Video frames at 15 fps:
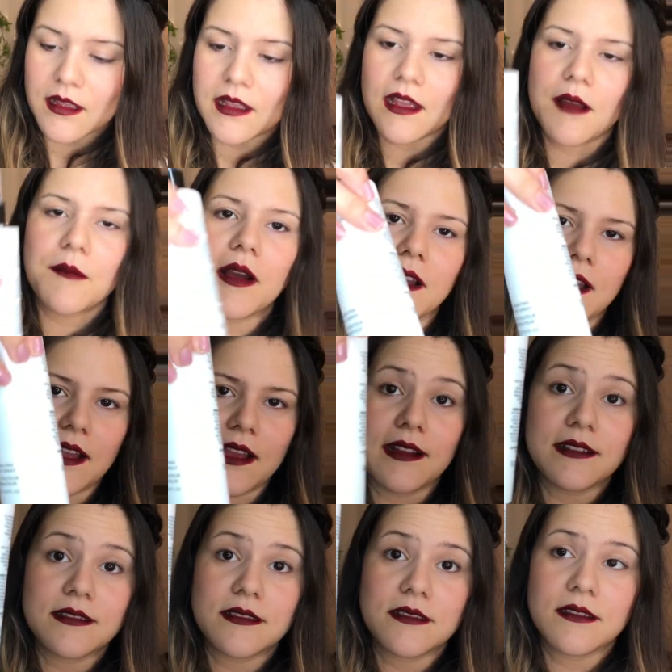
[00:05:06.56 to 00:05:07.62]
Come on,
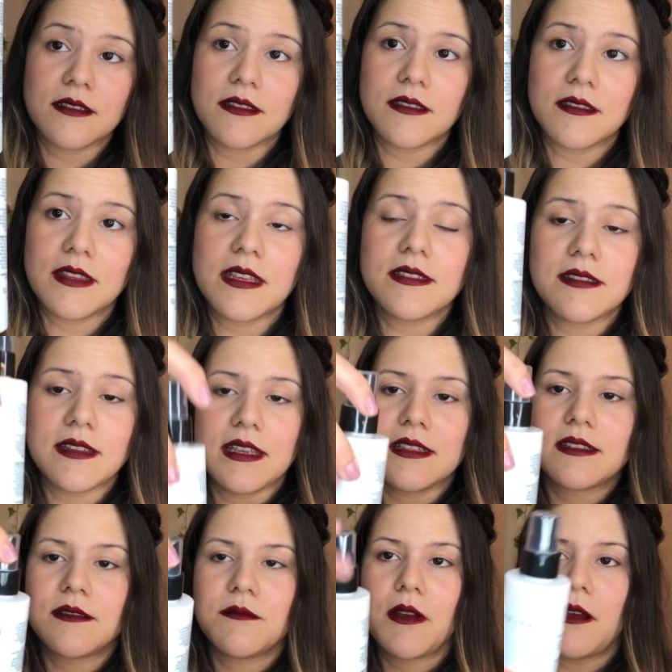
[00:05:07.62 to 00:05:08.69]
guys. This
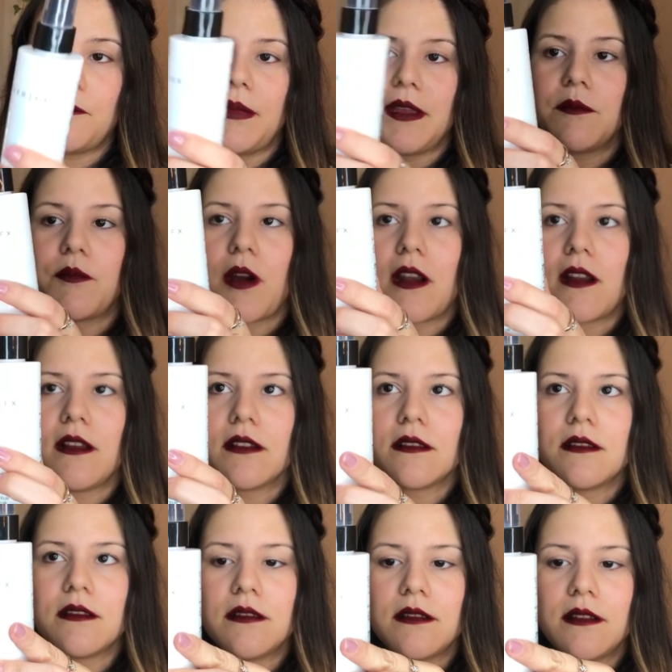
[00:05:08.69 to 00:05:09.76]
is a big product.
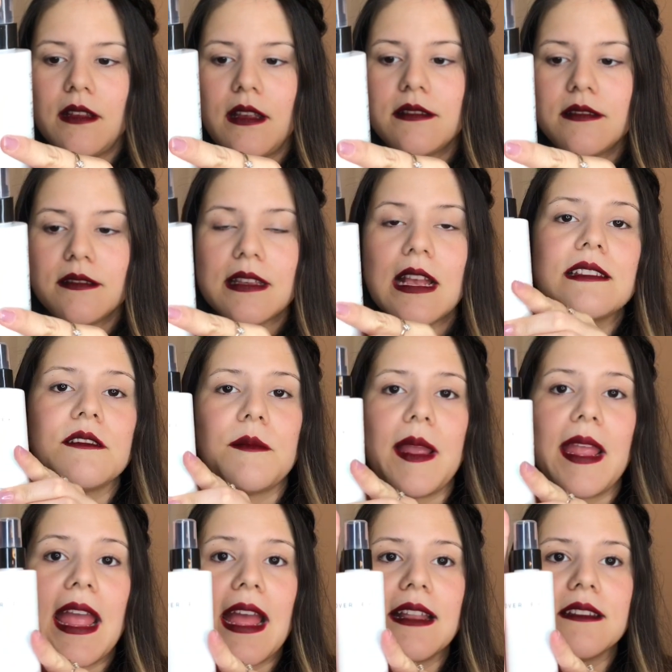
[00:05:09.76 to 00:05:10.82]
It's the size of my
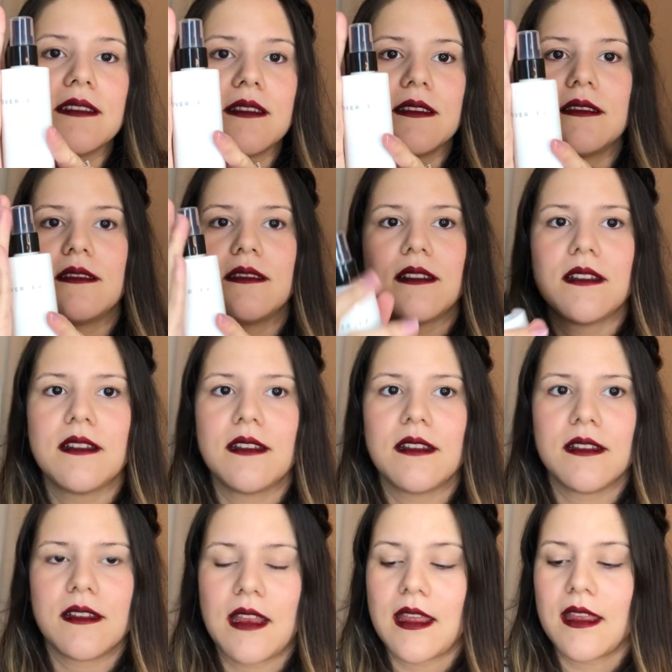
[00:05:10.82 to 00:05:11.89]
hand.
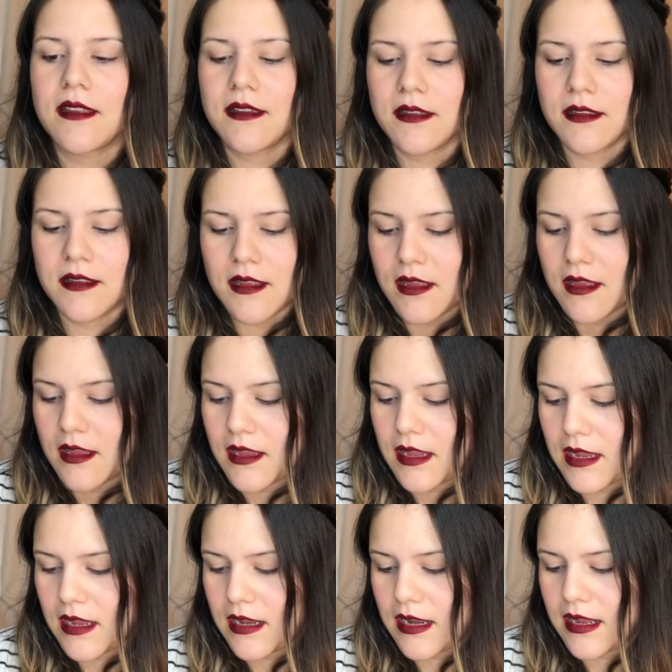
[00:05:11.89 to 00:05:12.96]
Like,
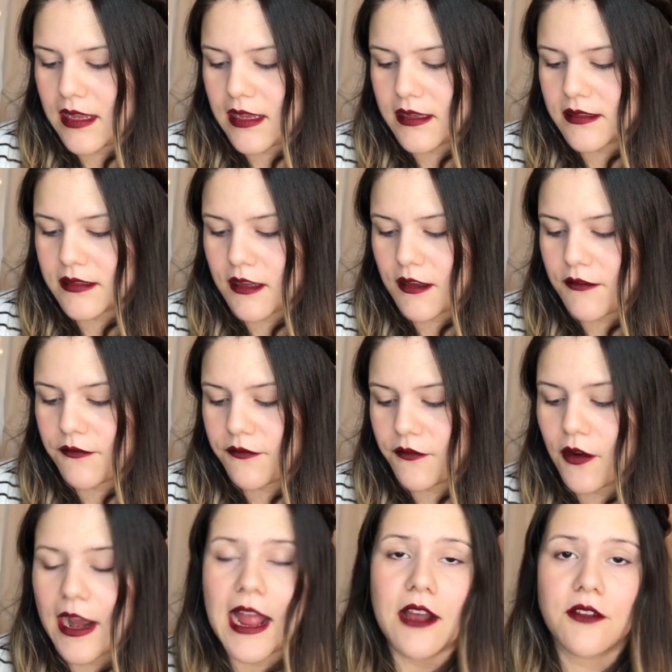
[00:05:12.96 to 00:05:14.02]
it is
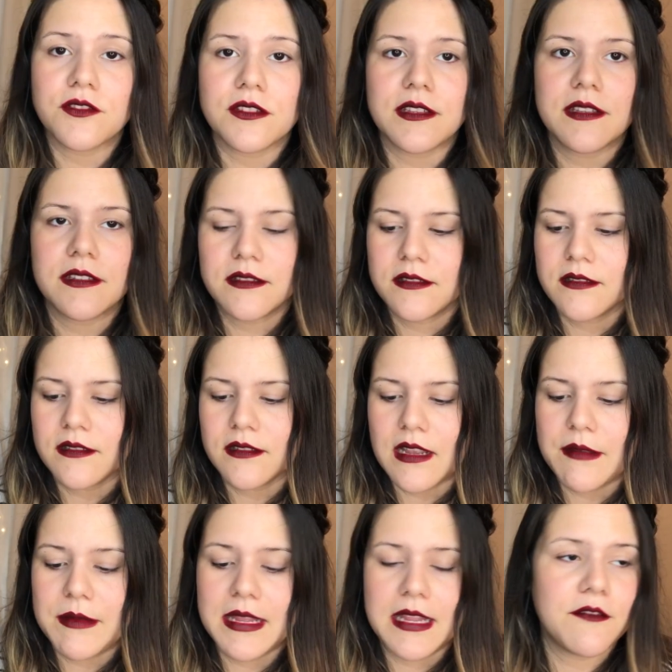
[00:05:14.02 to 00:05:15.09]
4 ounces.
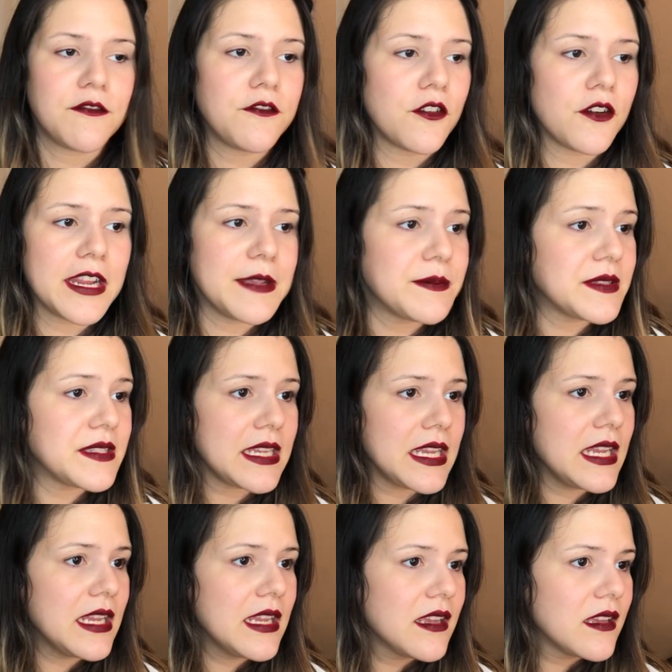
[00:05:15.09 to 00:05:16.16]
I mean, for
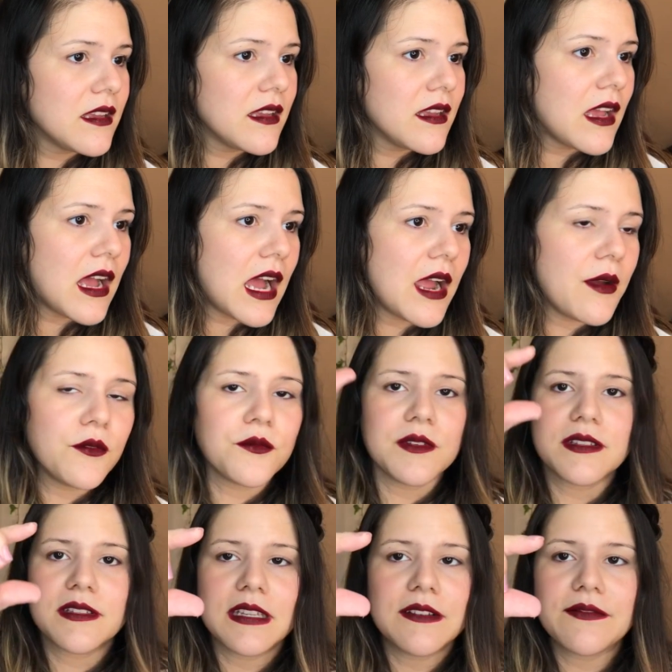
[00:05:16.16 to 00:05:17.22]
Ipsy, I will
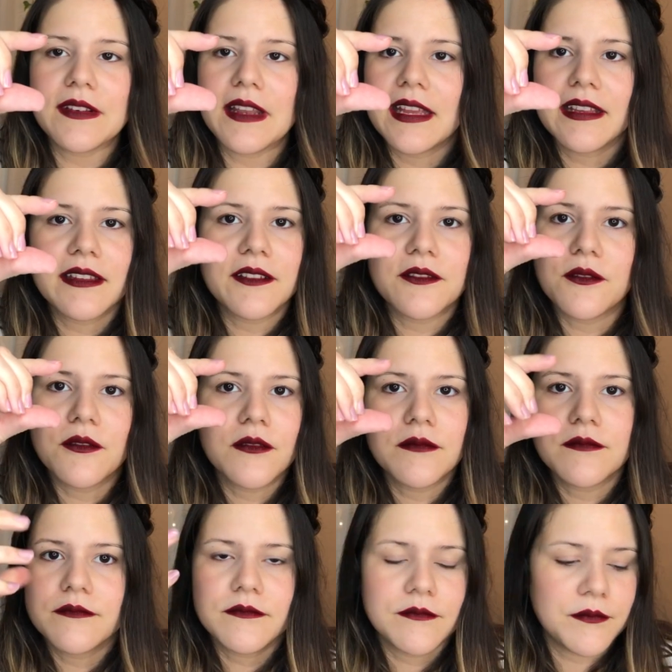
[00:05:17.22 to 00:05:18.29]
receive like little
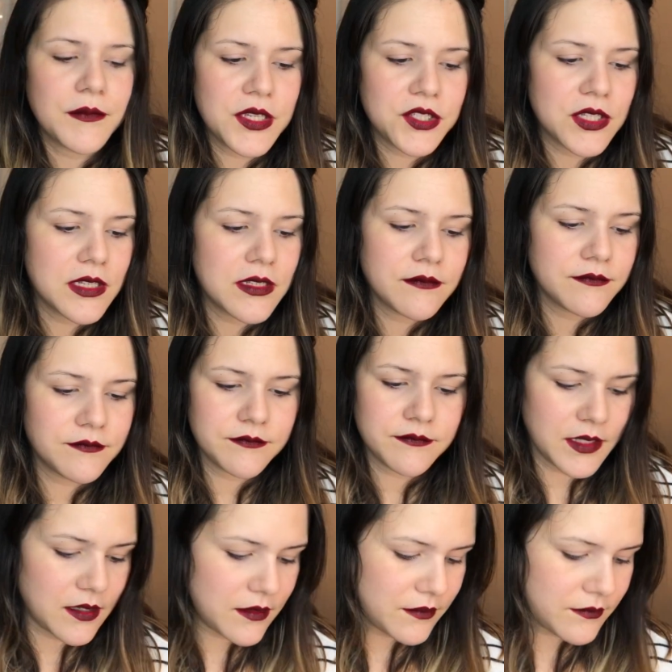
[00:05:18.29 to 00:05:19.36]
midget,
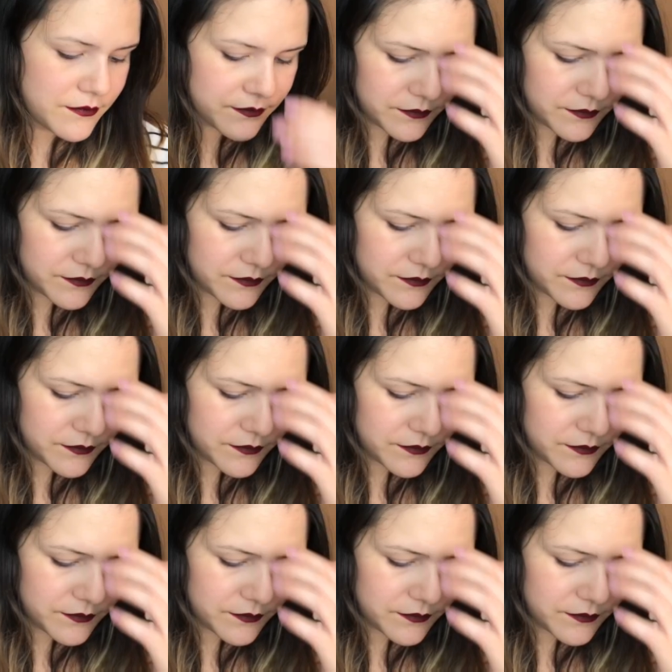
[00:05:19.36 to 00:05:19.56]
you know.